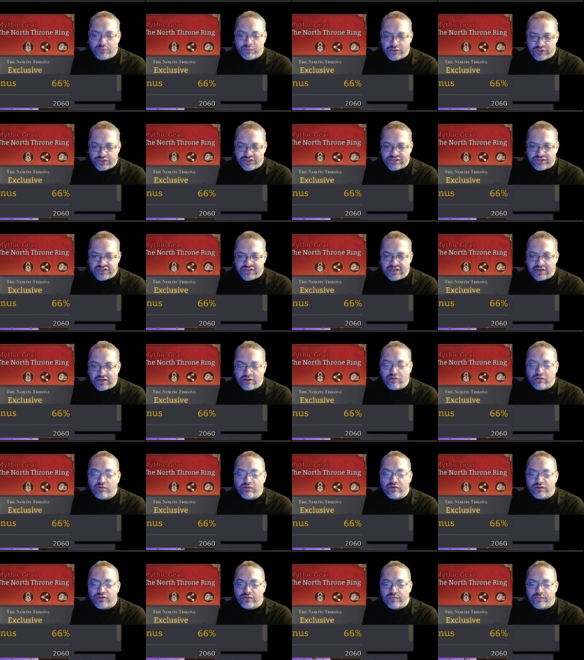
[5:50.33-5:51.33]
bonus are
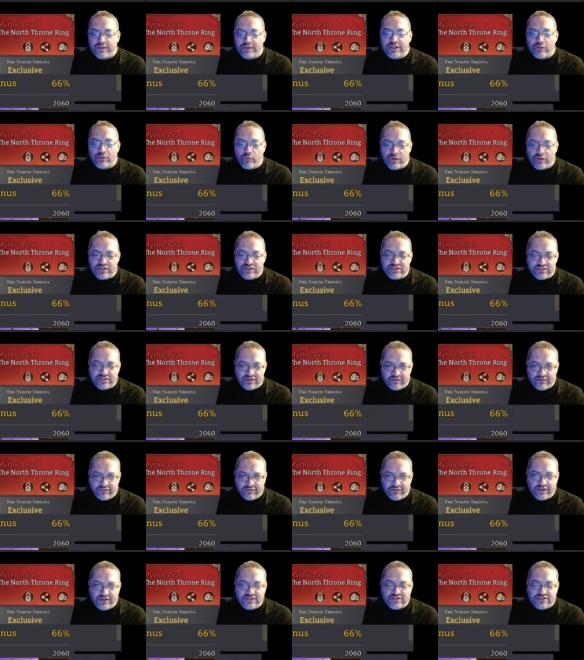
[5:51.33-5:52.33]
going to be the ones that are
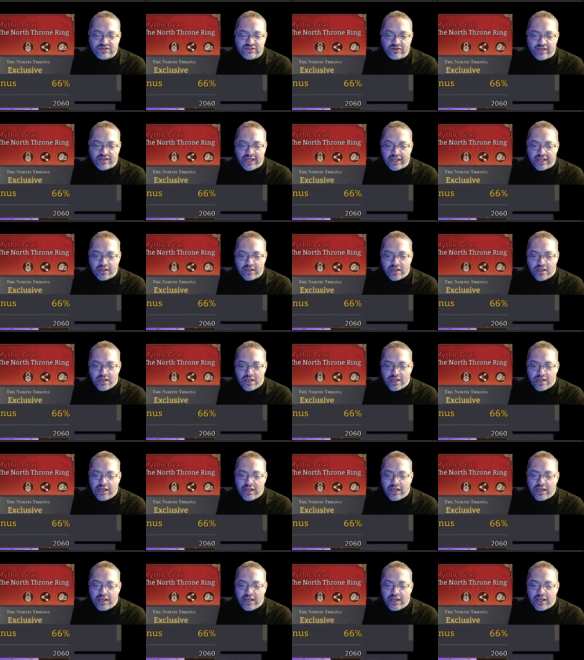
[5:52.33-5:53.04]
fixed, okay?